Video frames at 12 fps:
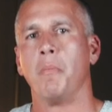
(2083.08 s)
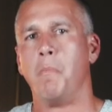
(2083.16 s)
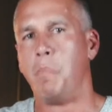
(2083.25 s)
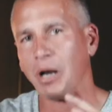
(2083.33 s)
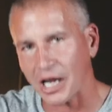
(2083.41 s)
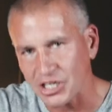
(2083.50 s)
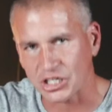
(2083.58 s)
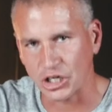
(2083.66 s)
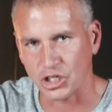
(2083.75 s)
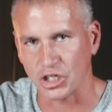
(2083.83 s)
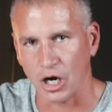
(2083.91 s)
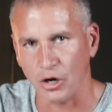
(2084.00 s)

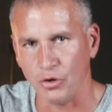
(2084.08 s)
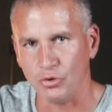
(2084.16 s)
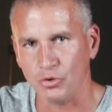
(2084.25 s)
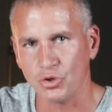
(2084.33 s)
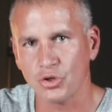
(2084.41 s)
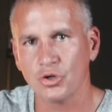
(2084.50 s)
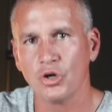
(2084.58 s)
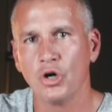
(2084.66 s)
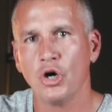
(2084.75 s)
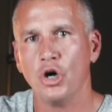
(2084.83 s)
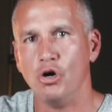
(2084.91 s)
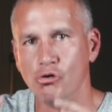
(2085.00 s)
blesses those
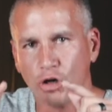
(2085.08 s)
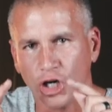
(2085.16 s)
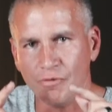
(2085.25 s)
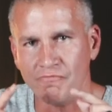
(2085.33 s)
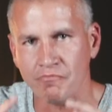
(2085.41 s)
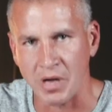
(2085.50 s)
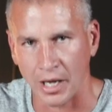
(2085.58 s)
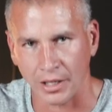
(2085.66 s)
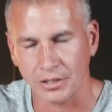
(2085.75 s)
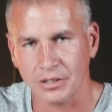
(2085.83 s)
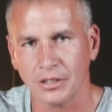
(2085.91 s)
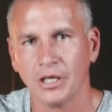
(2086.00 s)
who
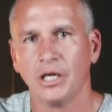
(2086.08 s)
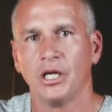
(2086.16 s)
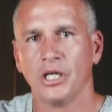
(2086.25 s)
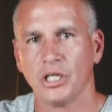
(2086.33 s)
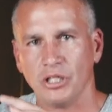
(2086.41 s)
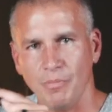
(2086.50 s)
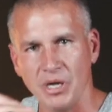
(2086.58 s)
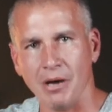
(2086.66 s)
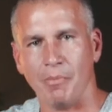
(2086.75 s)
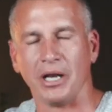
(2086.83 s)
commit to be a